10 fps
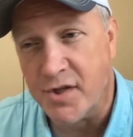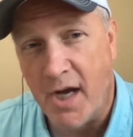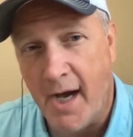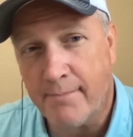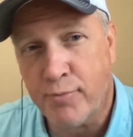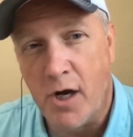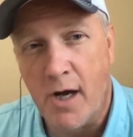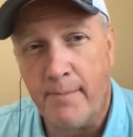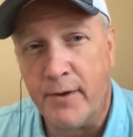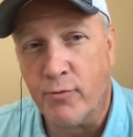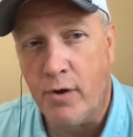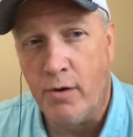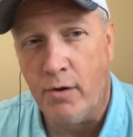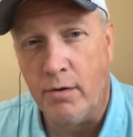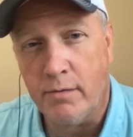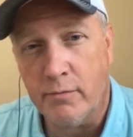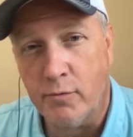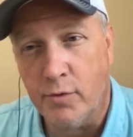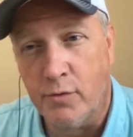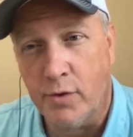Scott Prop and Roll
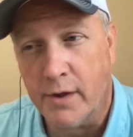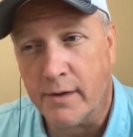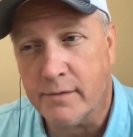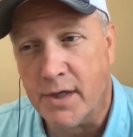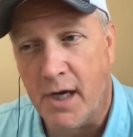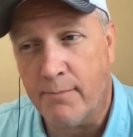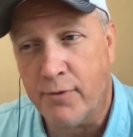will work. Scott